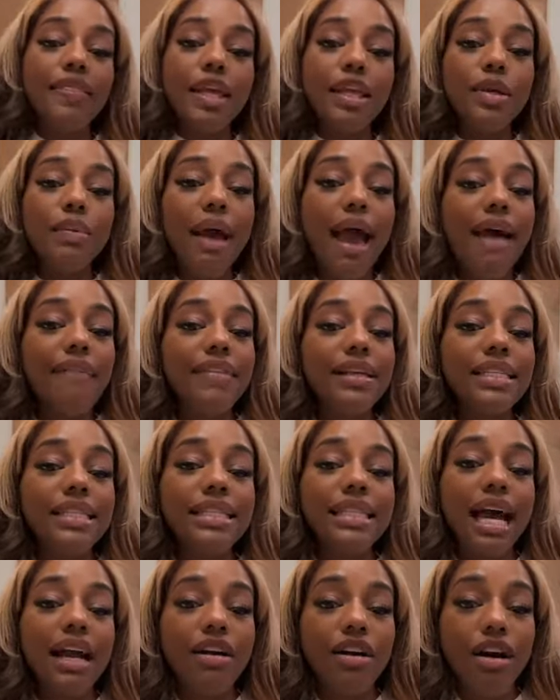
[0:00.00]
Then you have the
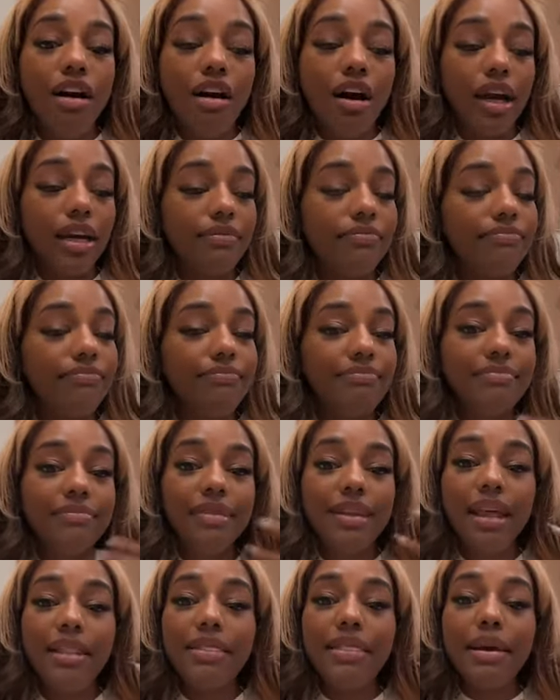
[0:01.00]
Sun card.
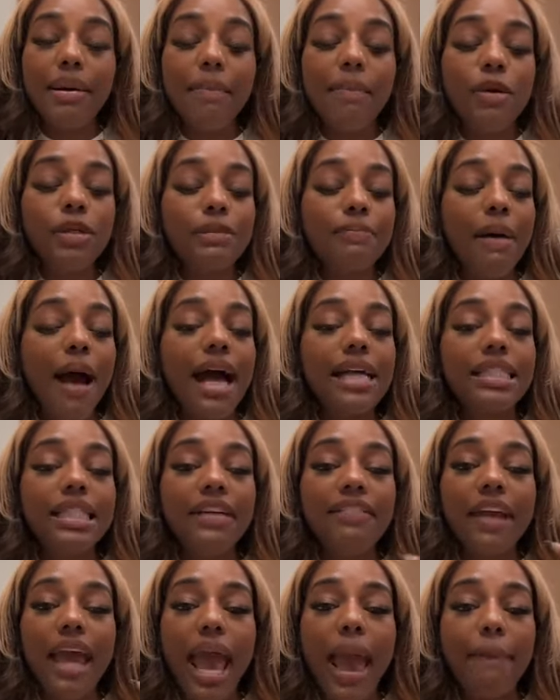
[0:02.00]
the most
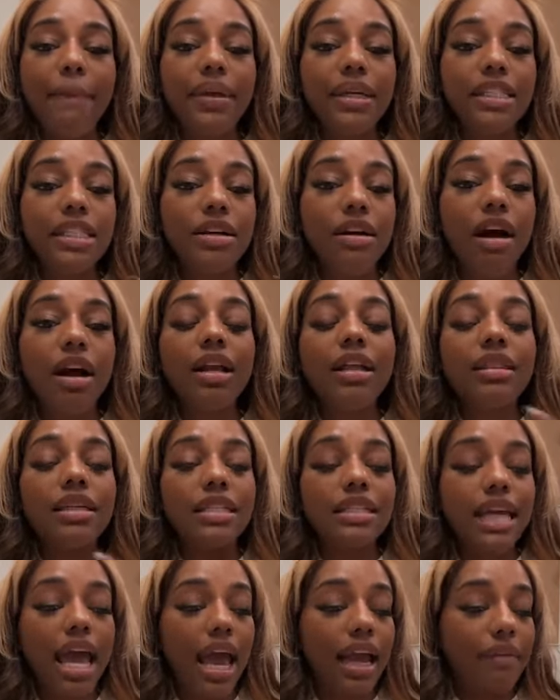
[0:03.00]
positive and happiest card in
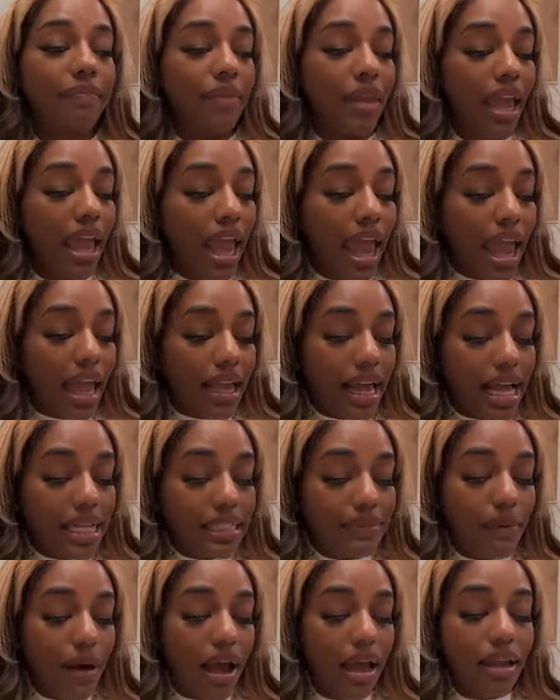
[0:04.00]
the deck. And
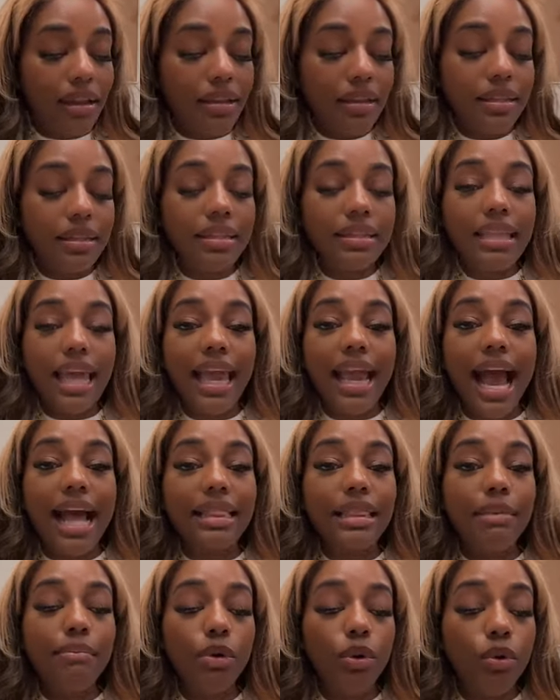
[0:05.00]
guess what? They
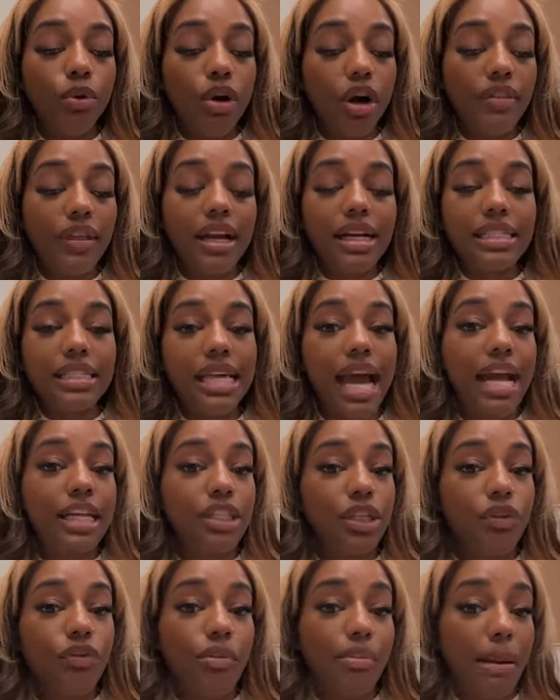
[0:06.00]
got the moon on their
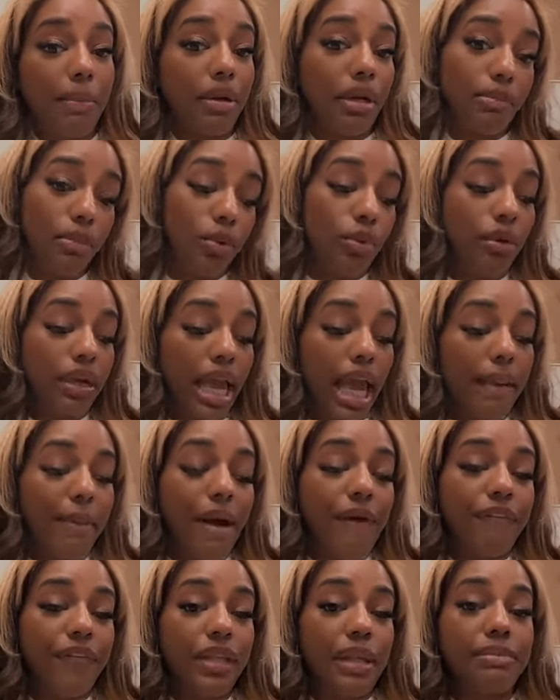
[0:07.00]
side too. Remember, the moon came
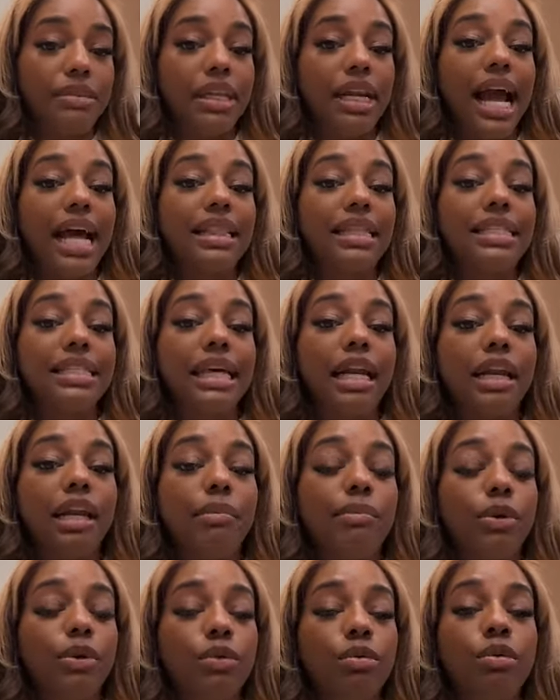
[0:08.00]
out for them. So they got the sun and
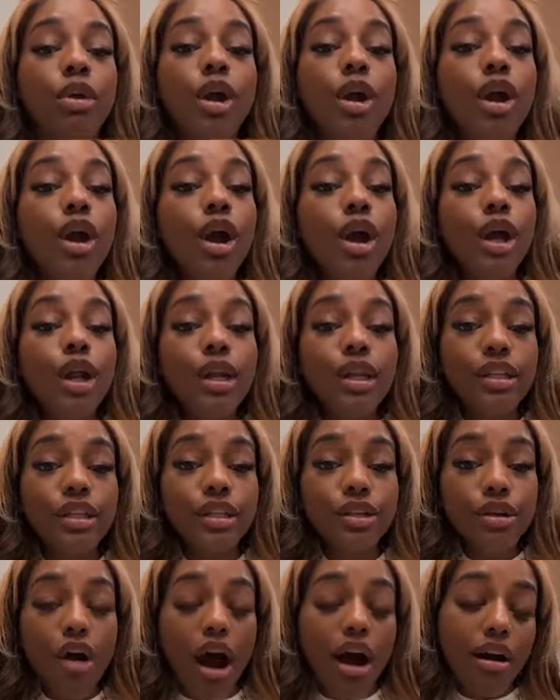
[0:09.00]
the moon.
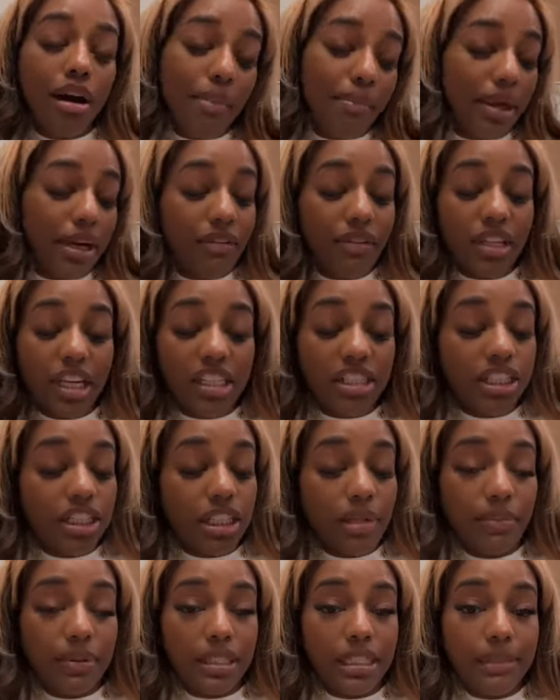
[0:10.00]
Y'all gonna be in a
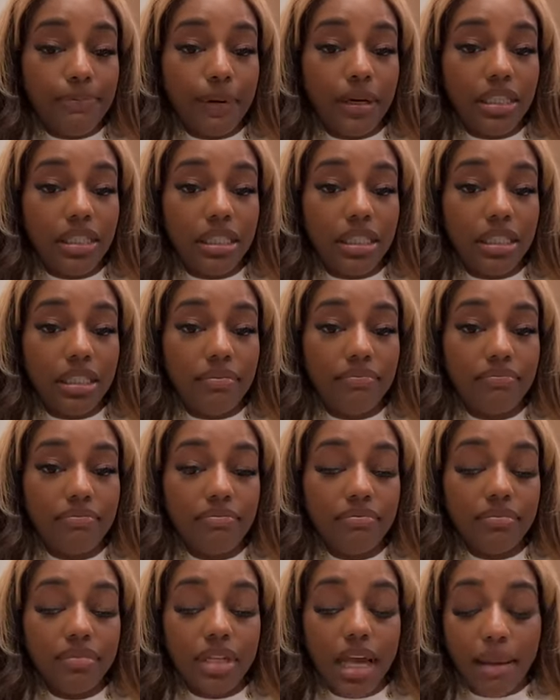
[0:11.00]
relationship with this person.
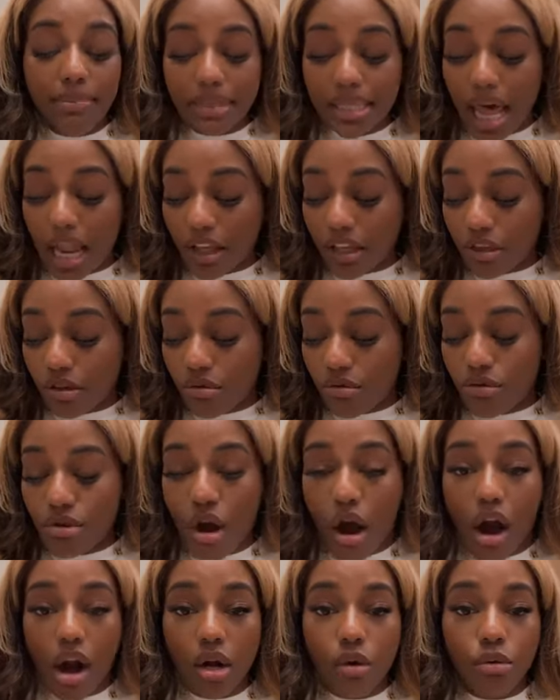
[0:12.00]
I'm telling you,
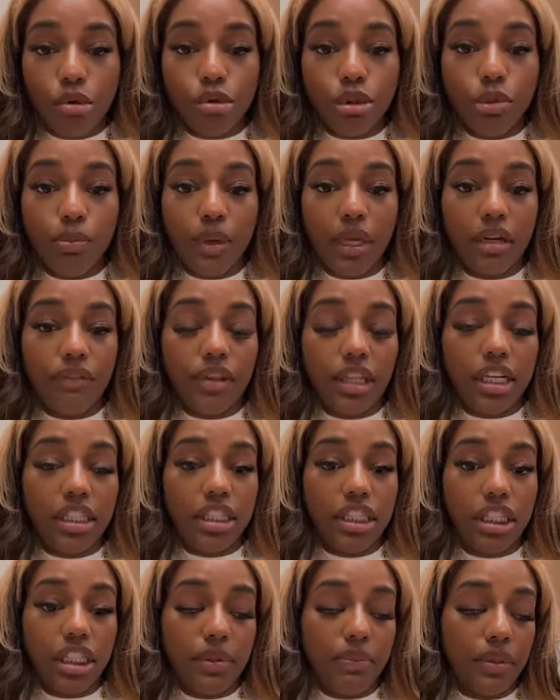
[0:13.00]
y'all are going to be in a
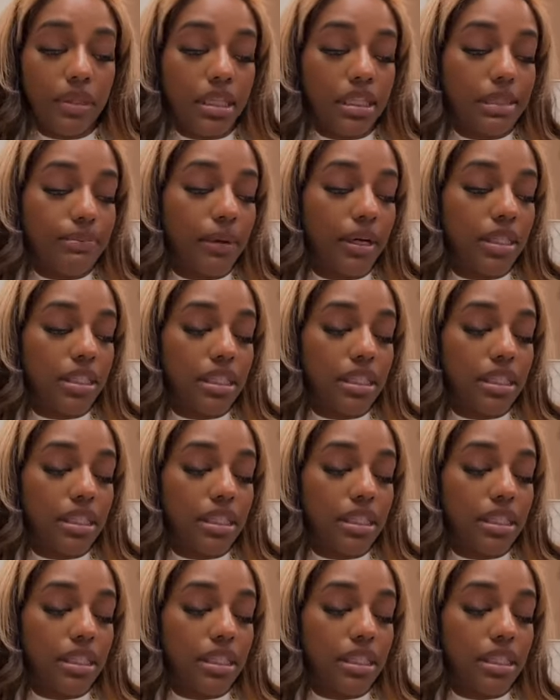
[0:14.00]
relationship with this